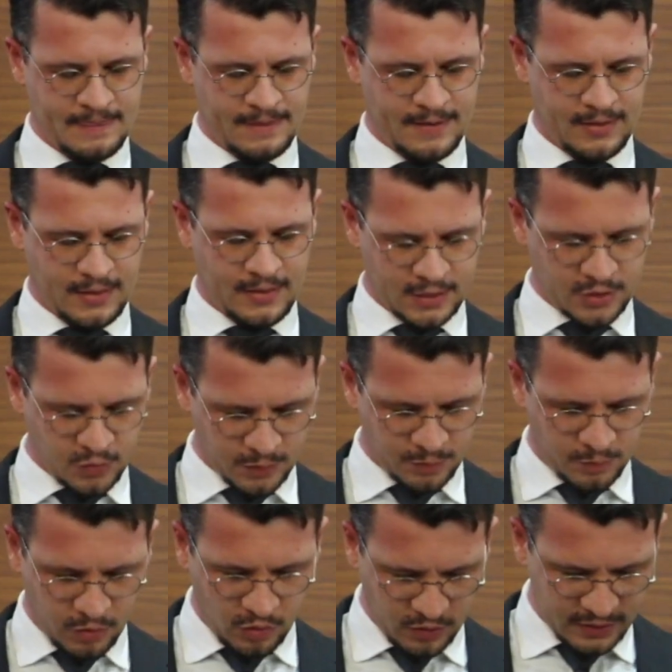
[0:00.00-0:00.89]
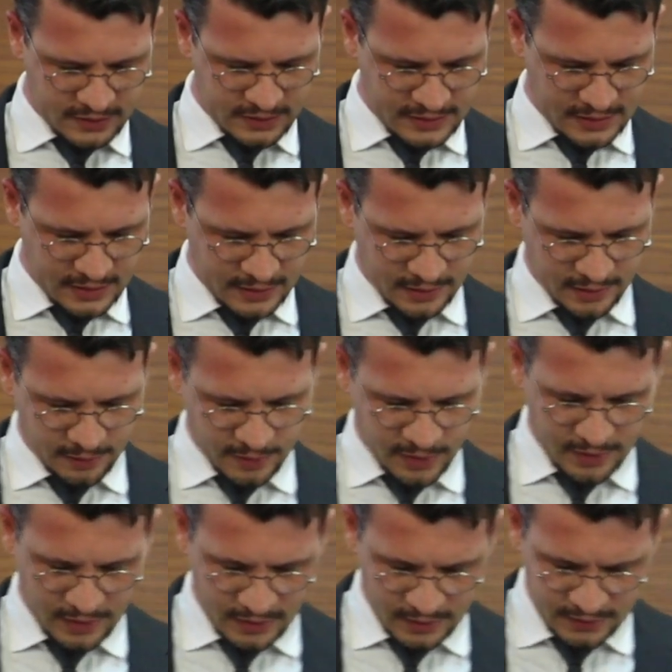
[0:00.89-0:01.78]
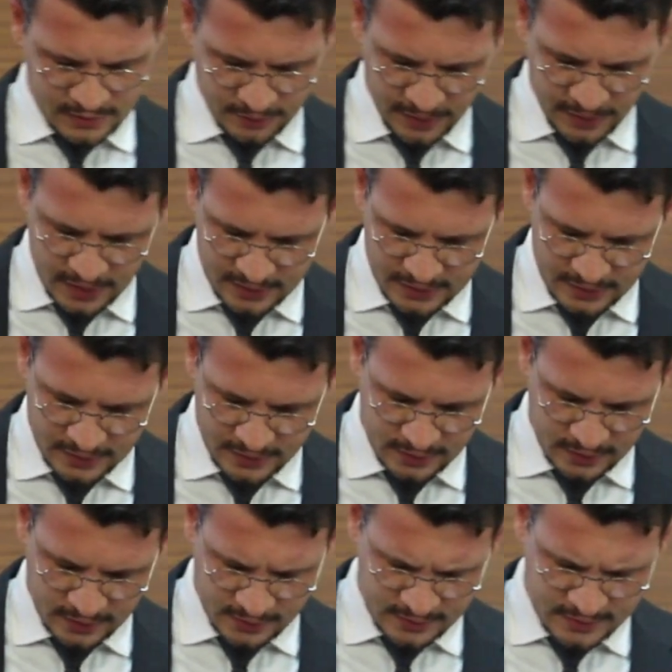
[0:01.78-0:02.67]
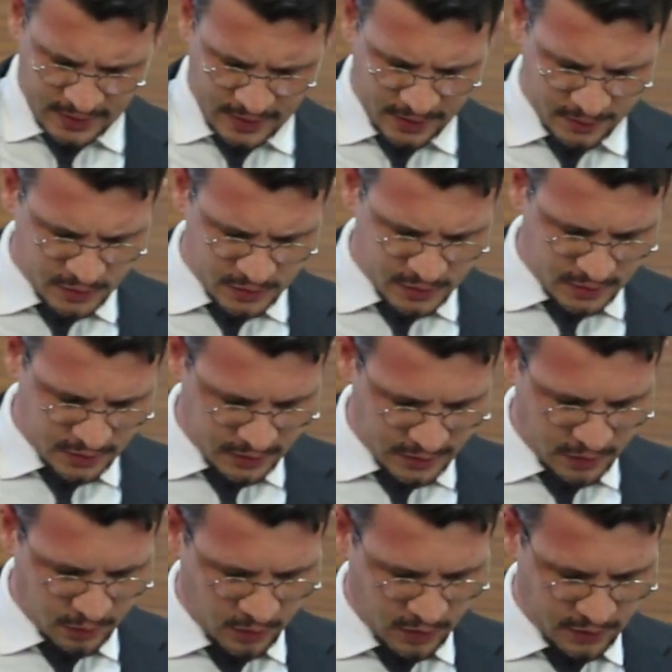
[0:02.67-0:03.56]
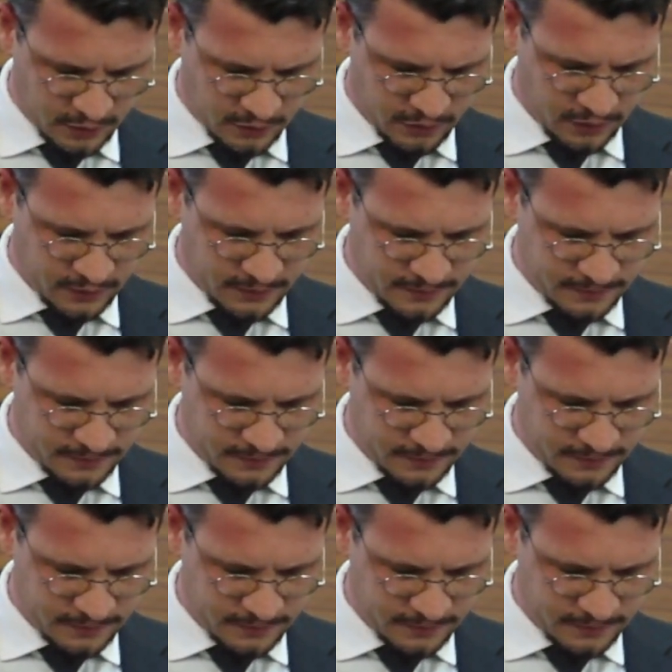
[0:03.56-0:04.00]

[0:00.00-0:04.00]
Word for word: That's what Paul is telling about, us about here, and it's absolutely wonderful.